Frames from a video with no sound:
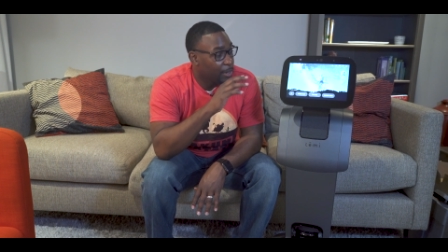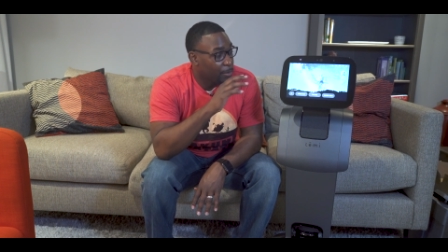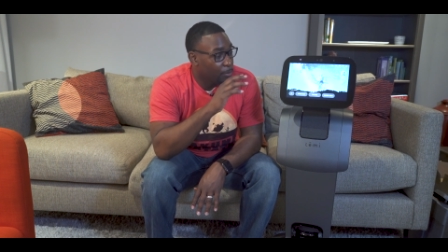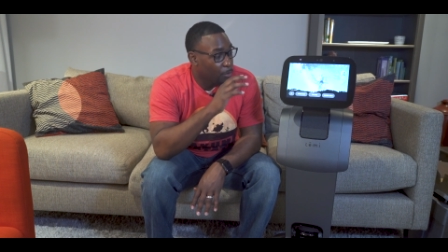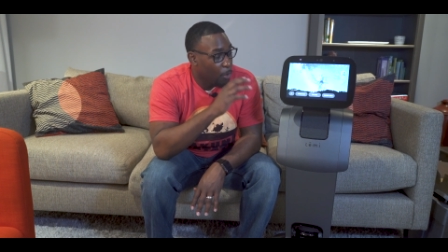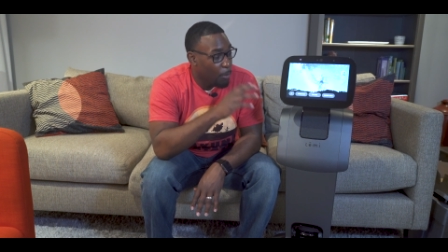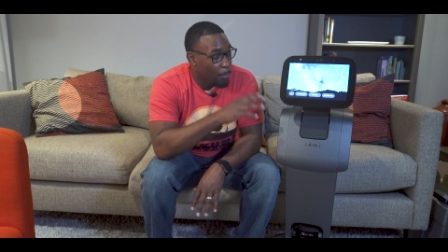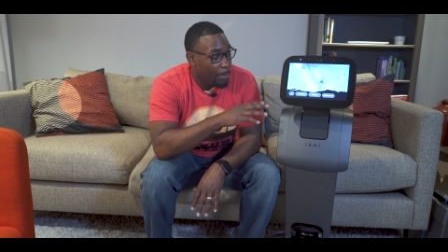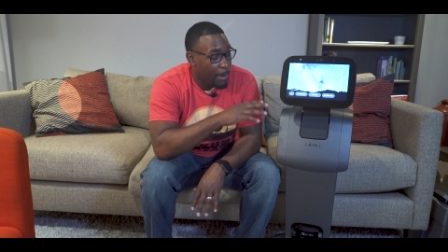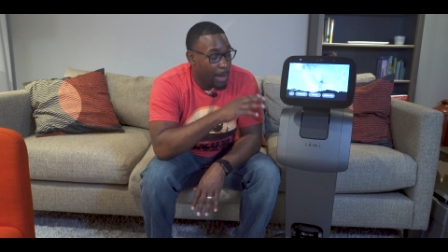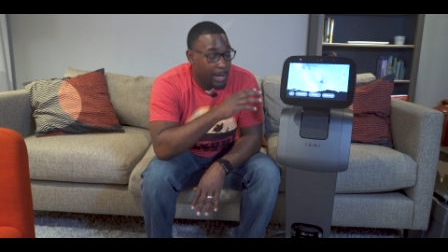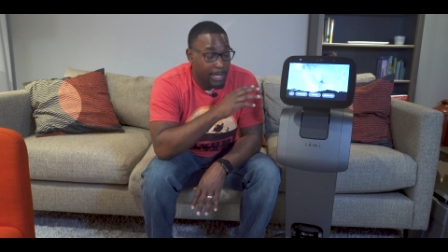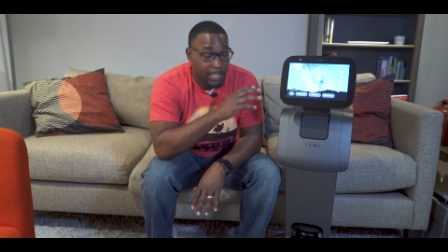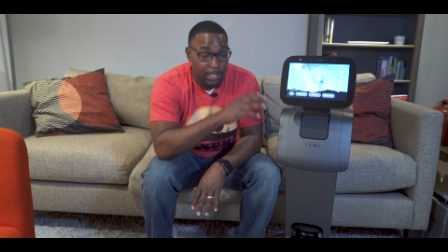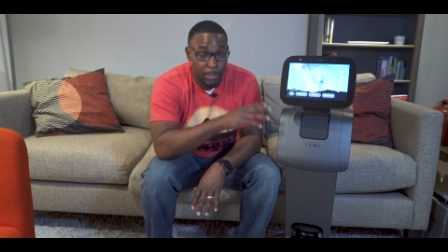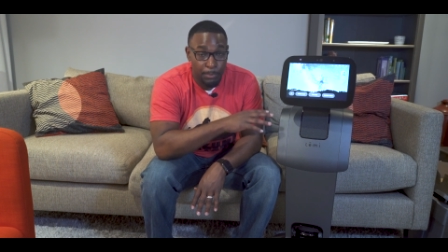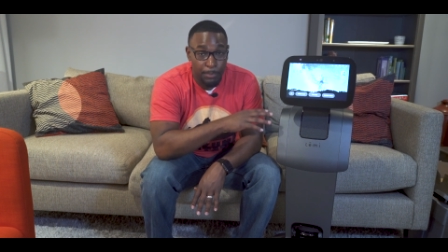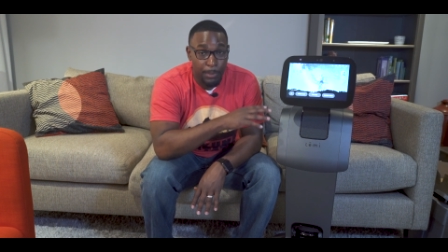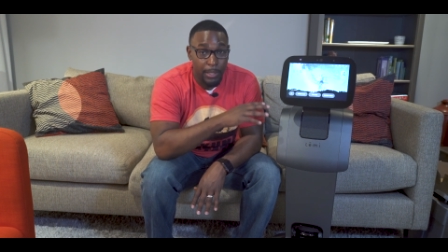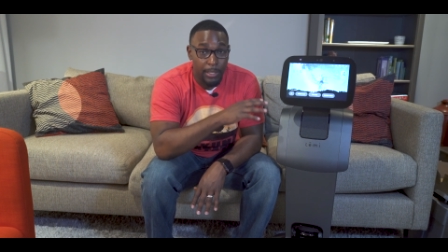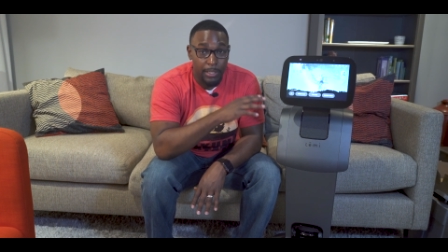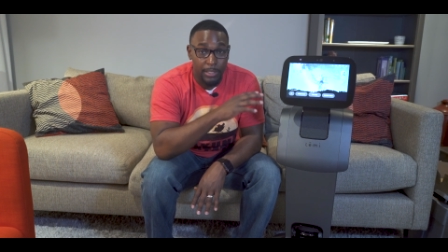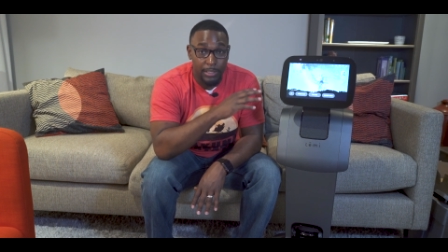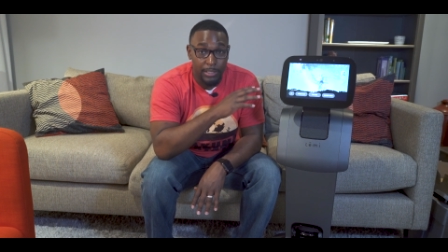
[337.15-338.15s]
robotic
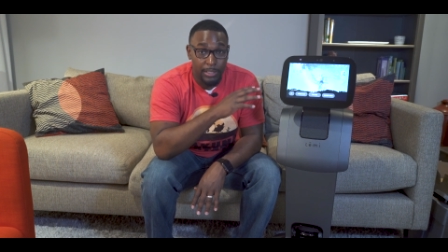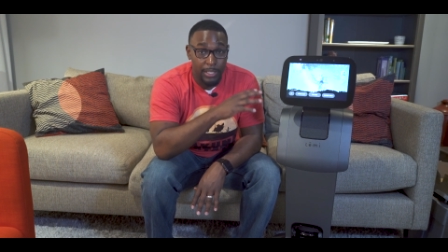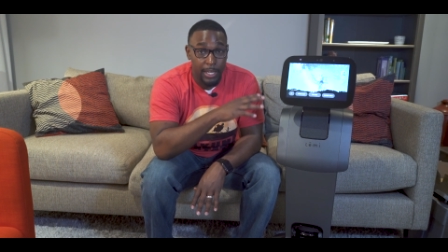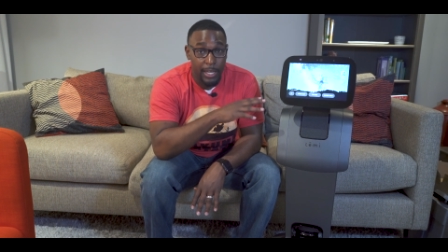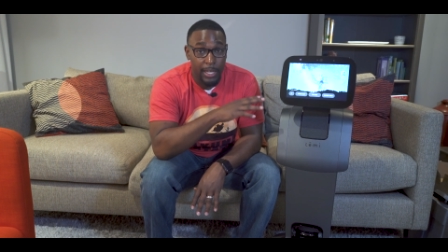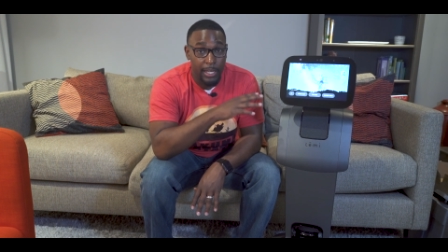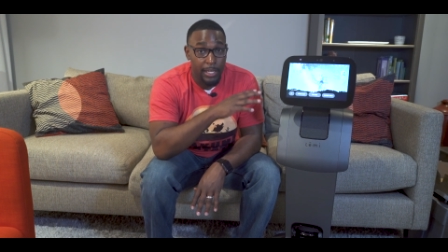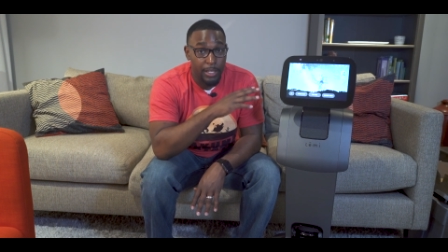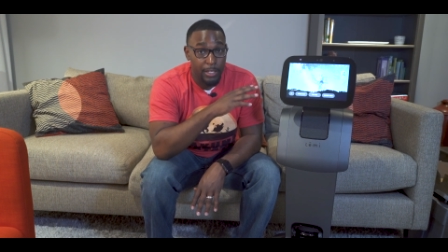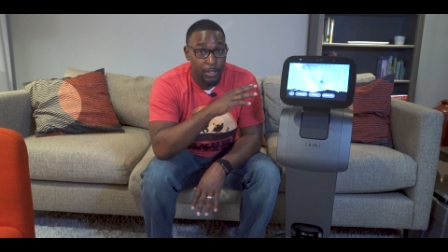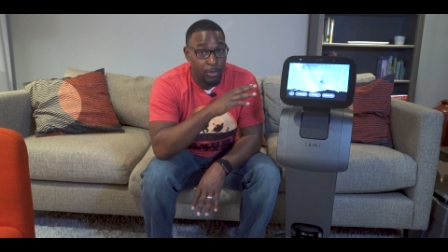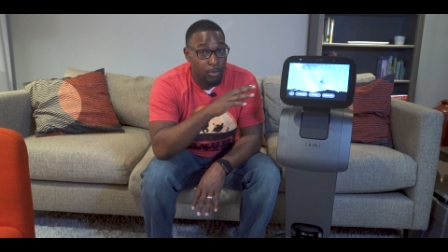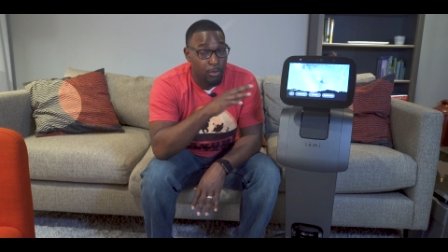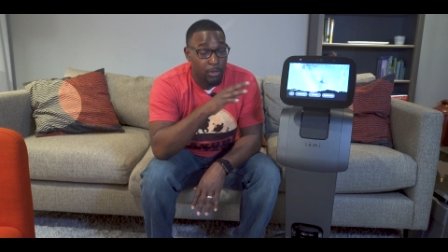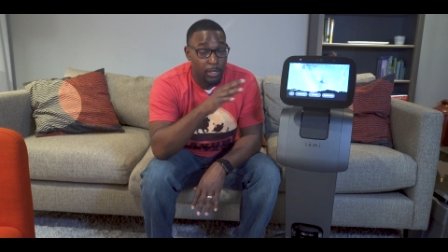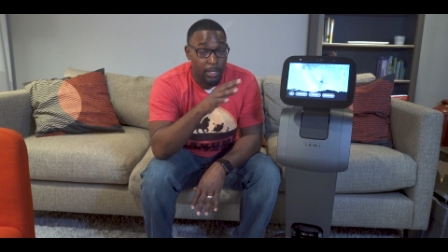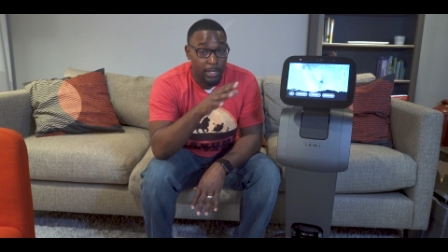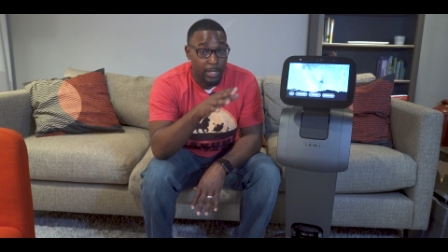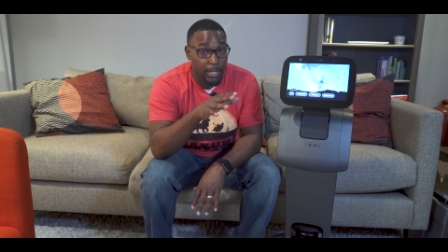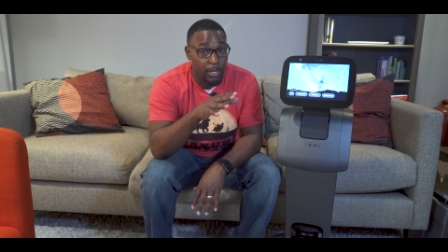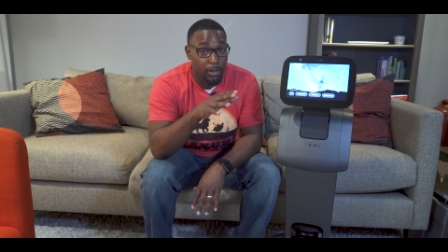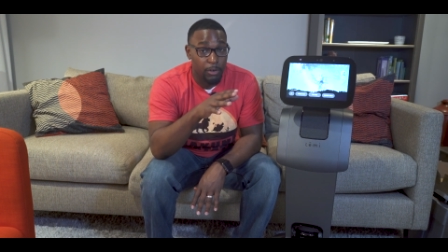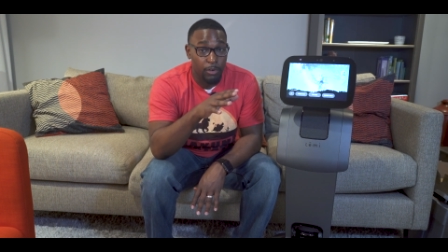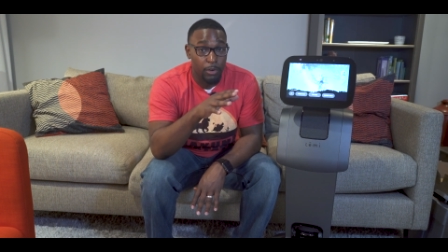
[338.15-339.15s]
speakers that you can
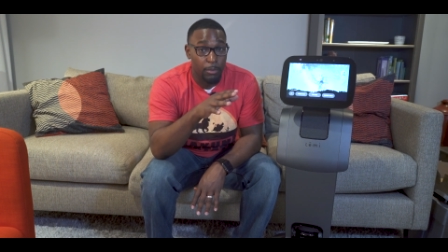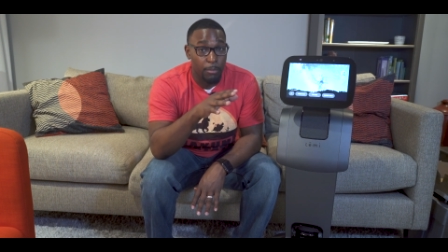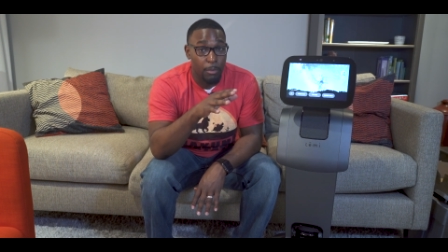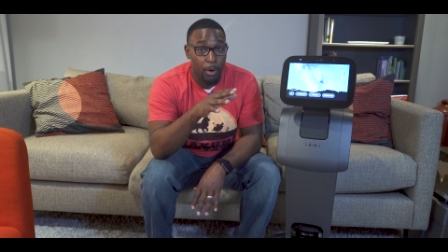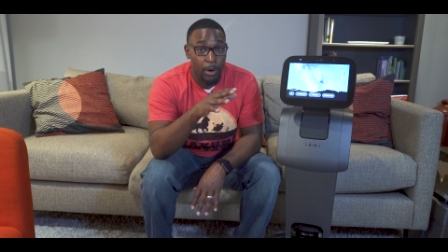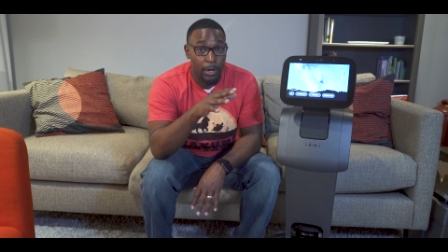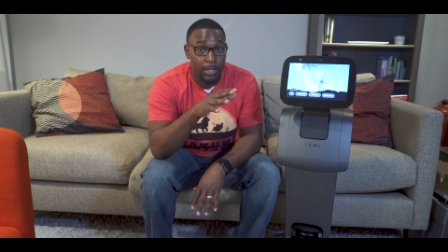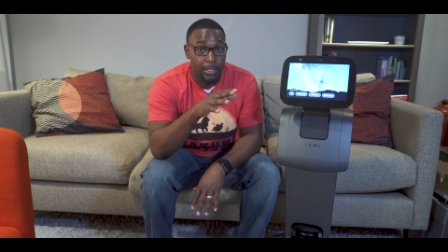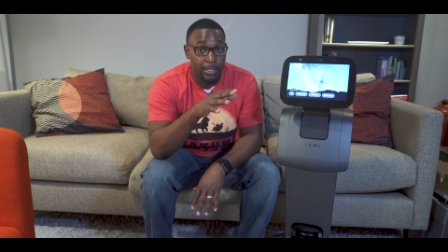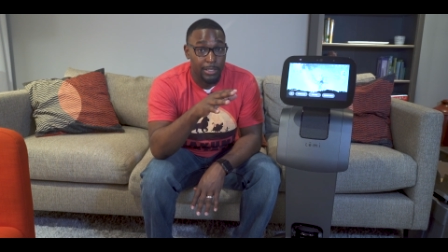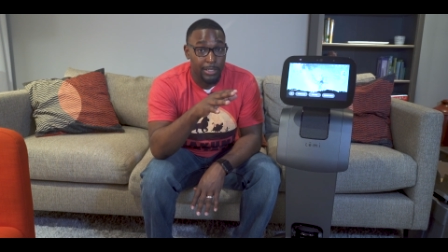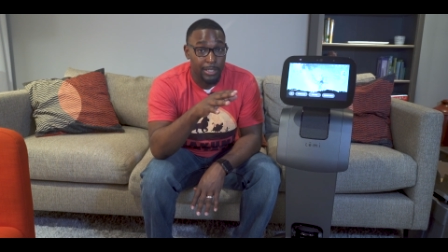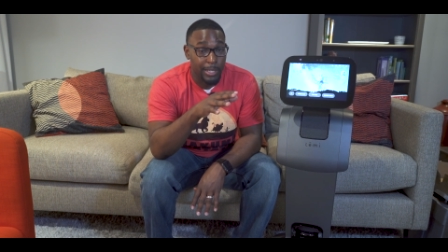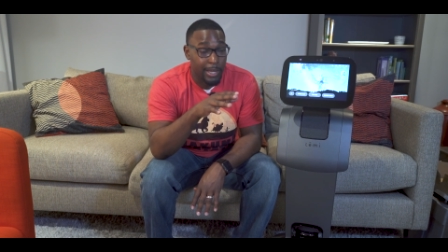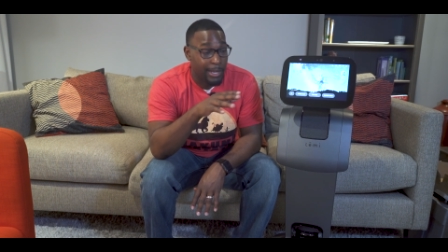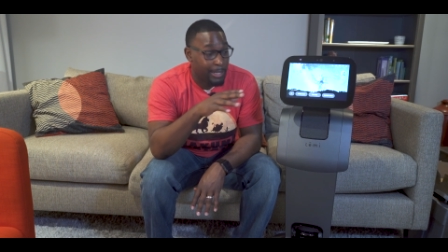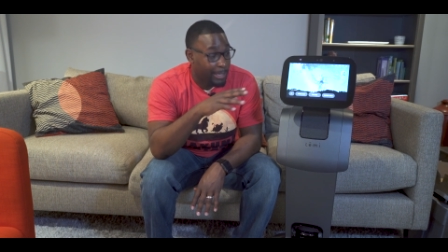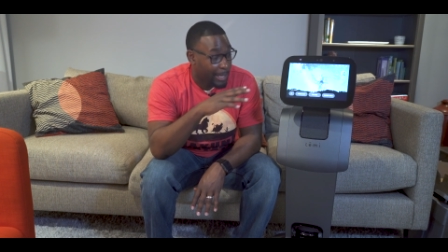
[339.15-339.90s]
get on the market today.